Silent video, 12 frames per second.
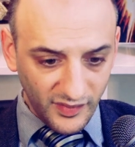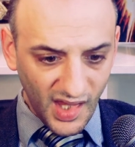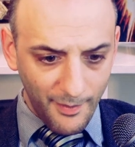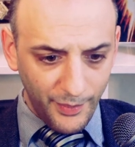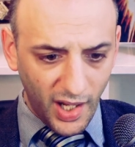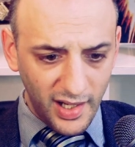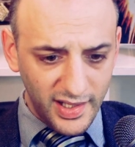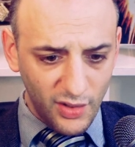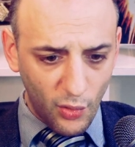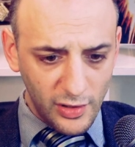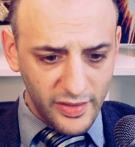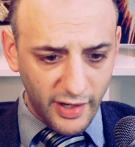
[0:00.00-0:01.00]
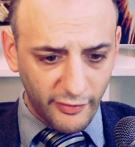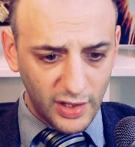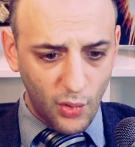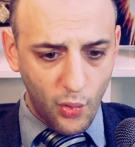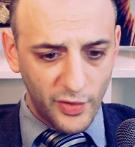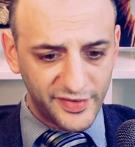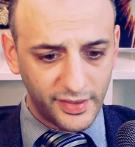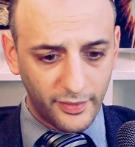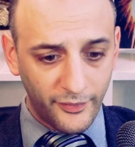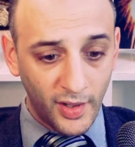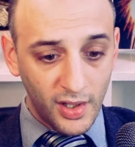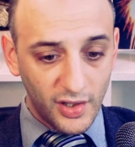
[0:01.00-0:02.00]
by the ordinary course
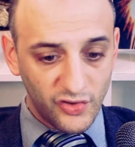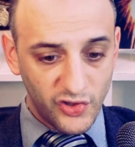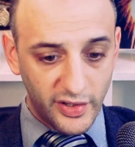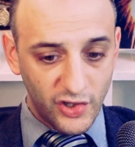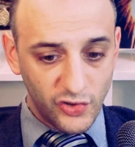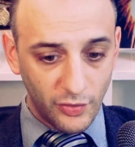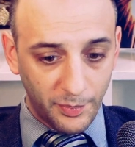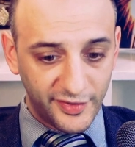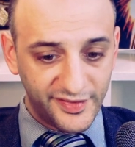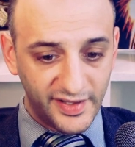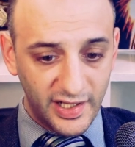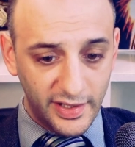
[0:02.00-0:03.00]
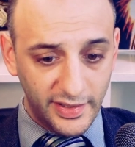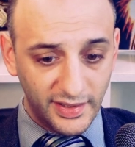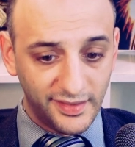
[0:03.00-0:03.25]
of judicial proceedings,